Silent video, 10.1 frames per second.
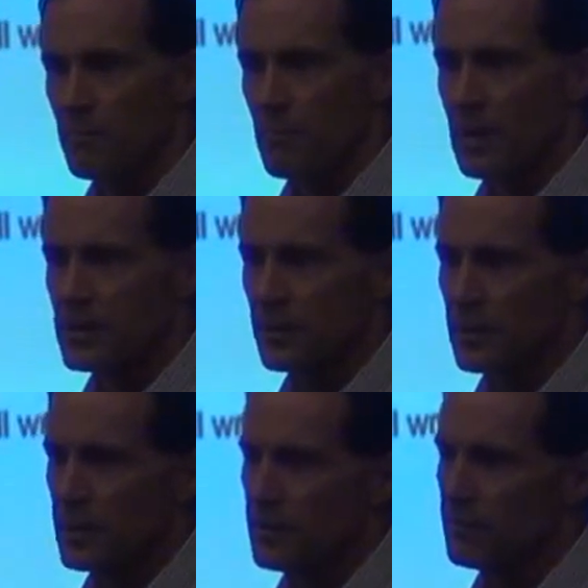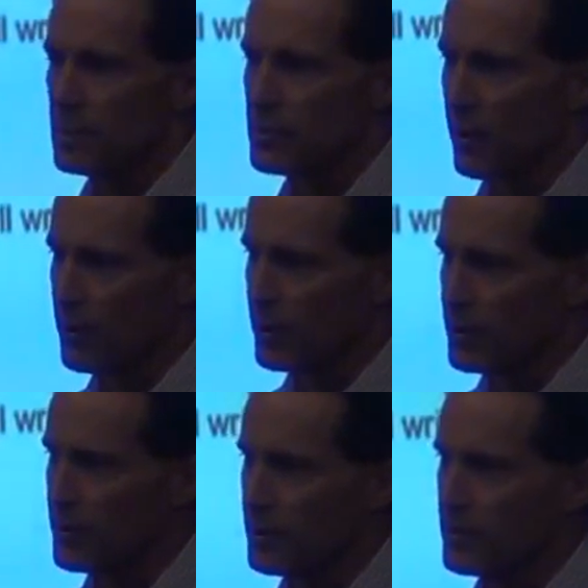mentally
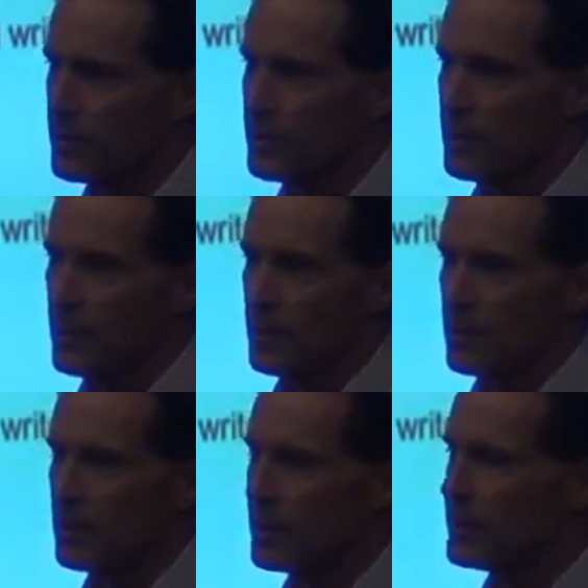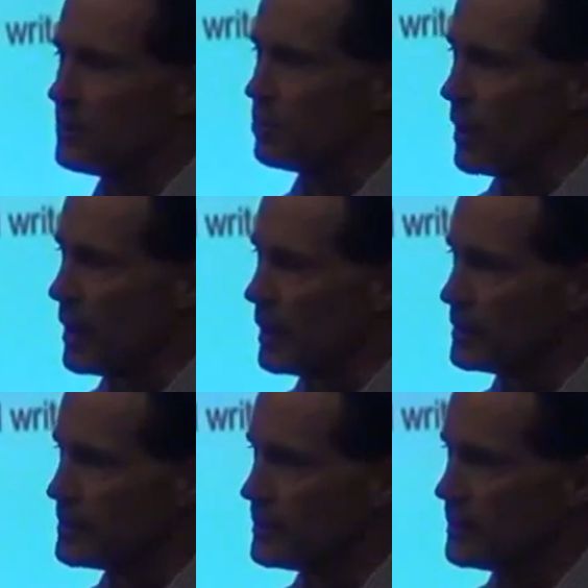retarded, clinically
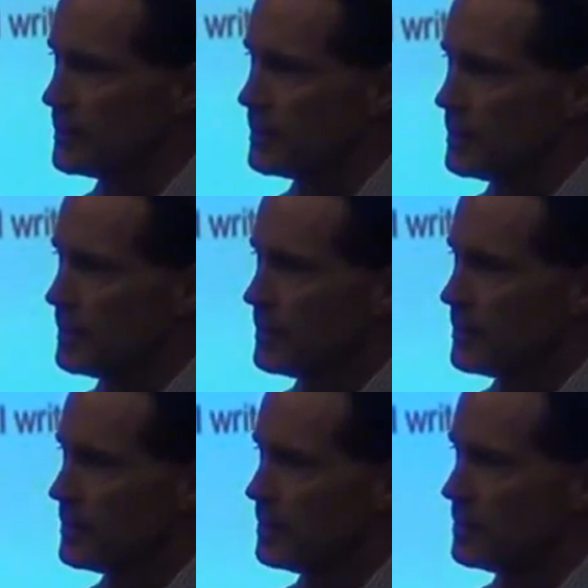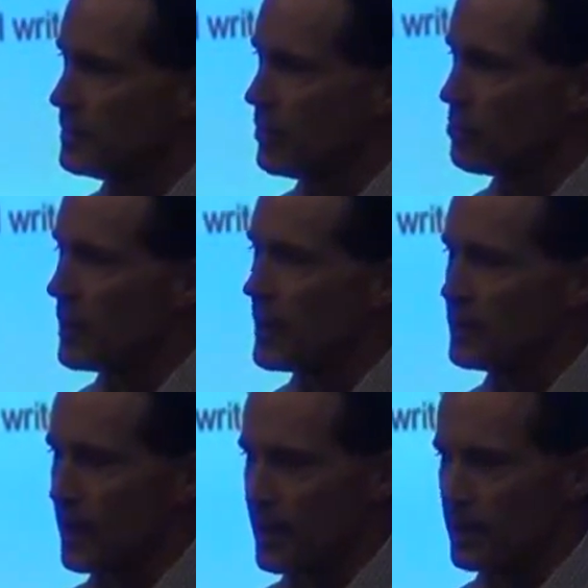blind, or
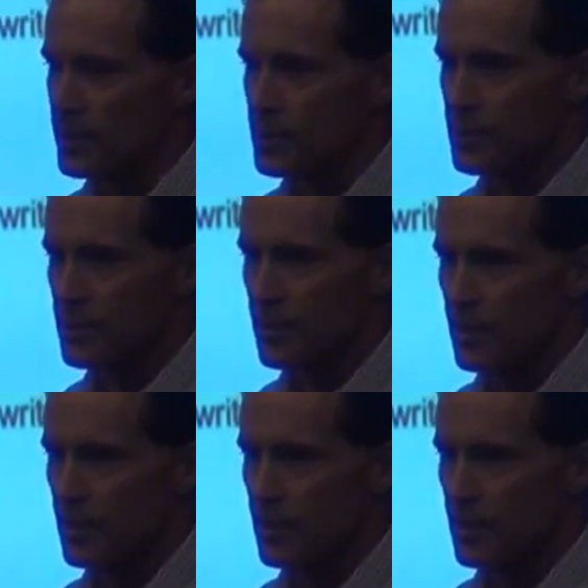paid liars.